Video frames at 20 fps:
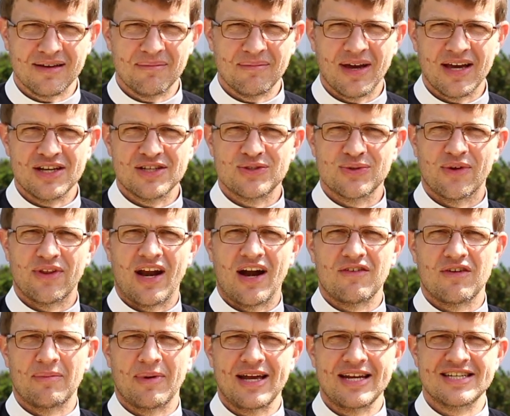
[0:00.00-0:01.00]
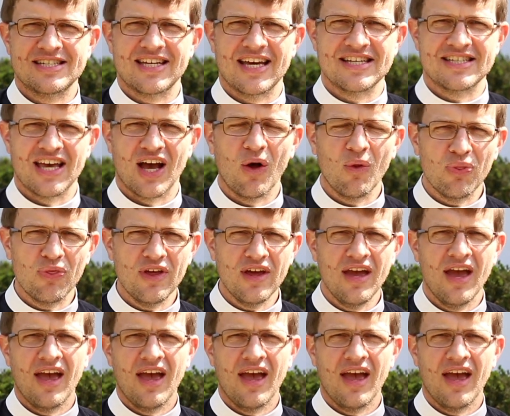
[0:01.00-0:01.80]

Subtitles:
make sure that everybody stays healthy.